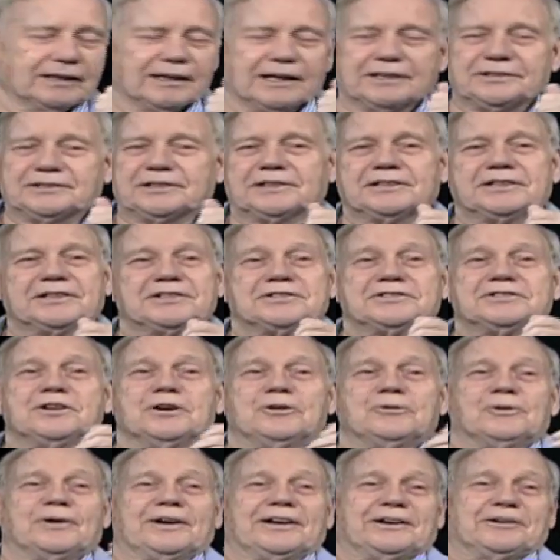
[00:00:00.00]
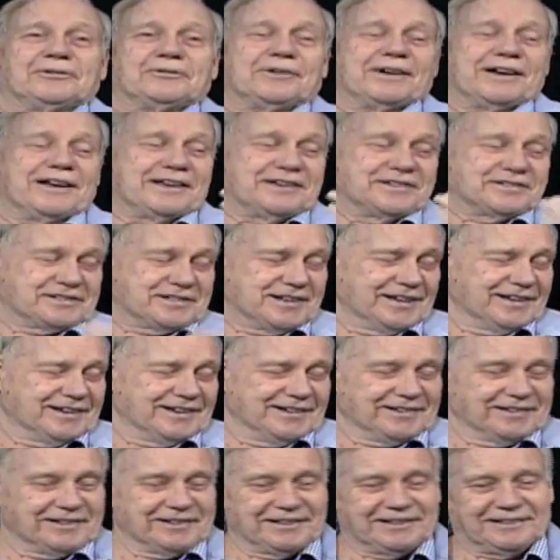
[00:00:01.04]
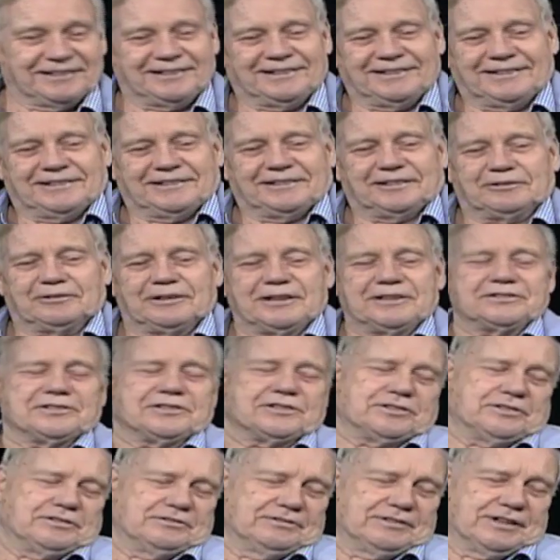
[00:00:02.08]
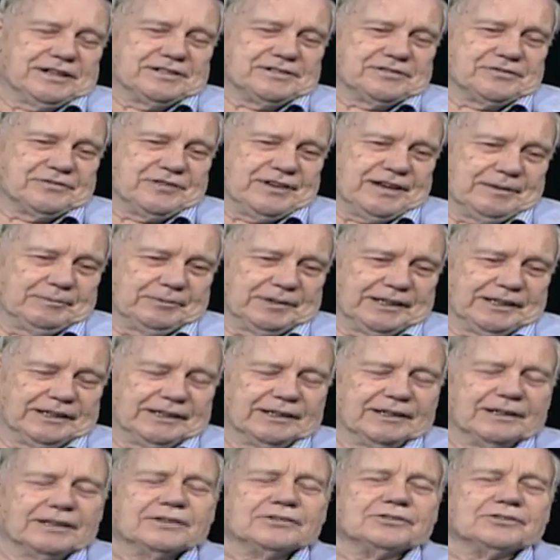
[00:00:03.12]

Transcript: I said, "There's no way to raise uh, raise raise a mm-hmm. family." Mm-hmm.